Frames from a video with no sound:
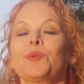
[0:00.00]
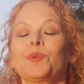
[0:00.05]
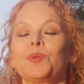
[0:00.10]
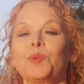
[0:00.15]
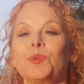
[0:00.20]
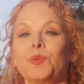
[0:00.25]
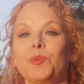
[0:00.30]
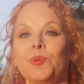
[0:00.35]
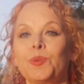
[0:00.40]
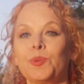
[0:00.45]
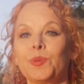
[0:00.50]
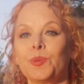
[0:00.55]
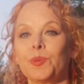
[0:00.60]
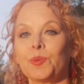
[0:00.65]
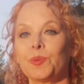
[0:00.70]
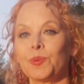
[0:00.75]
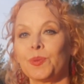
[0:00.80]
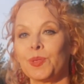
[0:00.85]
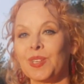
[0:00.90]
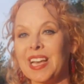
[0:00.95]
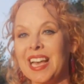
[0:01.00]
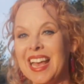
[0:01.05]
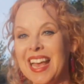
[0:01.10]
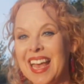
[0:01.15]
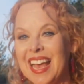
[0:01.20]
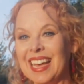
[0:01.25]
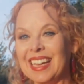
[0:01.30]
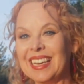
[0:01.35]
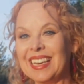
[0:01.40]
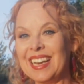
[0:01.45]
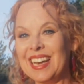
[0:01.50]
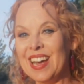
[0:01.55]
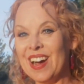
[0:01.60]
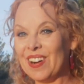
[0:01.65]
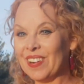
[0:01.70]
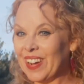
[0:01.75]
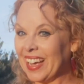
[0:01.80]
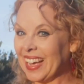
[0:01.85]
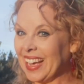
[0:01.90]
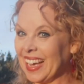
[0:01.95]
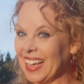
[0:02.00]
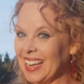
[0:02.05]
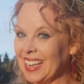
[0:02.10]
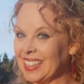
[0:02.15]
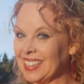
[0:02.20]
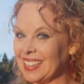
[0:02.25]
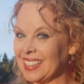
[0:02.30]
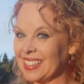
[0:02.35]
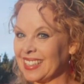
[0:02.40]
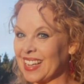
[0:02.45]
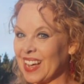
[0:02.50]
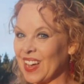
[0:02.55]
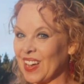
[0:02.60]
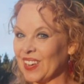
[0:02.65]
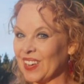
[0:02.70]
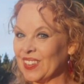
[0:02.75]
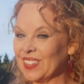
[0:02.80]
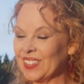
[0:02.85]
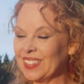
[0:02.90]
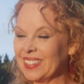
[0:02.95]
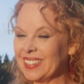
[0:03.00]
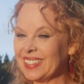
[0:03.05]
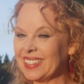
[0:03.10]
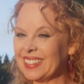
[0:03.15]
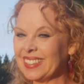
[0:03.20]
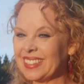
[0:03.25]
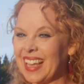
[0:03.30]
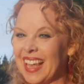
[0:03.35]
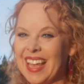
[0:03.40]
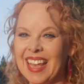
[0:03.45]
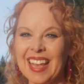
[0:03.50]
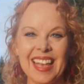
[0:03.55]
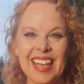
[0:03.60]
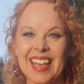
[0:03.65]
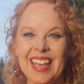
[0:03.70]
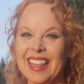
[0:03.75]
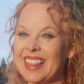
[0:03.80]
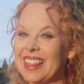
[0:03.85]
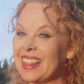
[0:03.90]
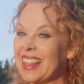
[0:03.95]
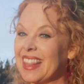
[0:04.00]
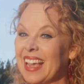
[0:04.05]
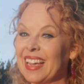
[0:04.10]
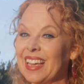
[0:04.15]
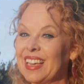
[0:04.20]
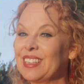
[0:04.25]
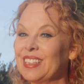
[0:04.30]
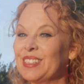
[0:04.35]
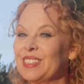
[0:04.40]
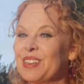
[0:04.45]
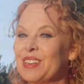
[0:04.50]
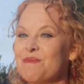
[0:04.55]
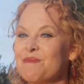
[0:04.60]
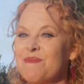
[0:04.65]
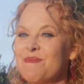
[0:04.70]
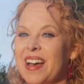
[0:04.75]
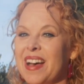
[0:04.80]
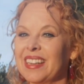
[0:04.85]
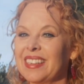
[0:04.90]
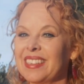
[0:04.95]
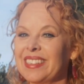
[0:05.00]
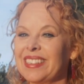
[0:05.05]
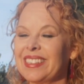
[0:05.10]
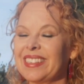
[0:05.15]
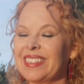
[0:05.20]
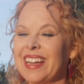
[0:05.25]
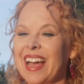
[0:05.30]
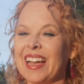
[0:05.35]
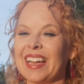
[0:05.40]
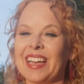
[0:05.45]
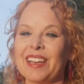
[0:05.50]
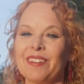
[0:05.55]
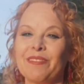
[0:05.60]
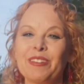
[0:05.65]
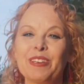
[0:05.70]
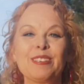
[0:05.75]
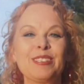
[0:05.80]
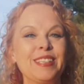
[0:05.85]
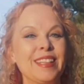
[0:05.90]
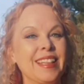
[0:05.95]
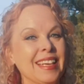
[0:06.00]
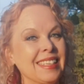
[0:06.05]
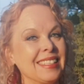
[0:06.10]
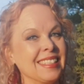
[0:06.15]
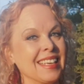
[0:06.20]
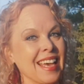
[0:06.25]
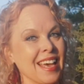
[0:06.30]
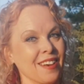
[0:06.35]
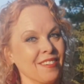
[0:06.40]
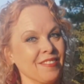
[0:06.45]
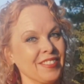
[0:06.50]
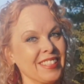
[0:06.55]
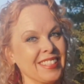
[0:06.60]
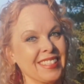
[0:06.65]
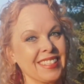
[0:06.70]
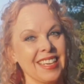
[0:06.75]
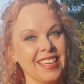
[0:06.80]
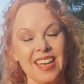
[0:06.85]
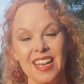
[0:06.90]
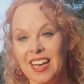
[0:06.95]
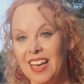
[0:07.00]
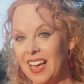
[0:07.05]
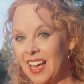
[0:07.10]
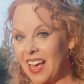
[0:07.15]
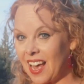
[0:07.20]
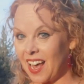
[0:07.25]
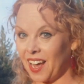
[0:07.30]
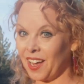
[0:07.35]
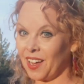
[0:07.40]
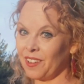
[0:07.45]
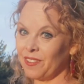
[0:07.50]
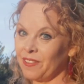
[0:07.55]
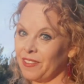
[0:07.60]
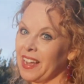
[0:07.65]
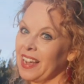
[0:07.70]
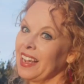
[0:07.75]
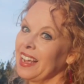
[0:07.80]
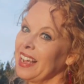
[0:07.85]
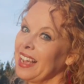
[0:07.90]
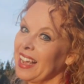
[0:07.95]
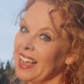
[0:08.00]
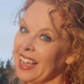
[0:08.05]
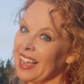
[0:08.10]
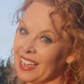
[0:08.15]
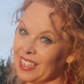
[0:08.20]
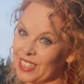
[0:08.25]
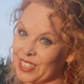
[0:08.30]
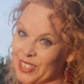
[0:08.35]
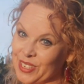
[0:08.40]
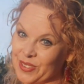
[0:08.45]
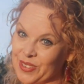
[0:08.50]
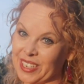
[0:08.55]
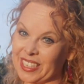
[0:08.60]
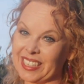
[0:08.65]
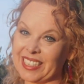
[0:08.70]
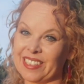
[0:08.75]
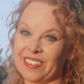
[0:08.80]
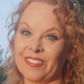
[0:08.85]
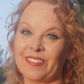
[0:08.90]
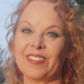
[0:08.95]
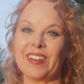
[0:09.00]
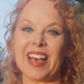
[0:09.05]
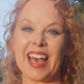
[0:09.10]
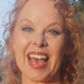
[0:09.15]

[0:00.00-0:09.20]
knowing it is so. Thank you so much. I give you these gifts of intuitive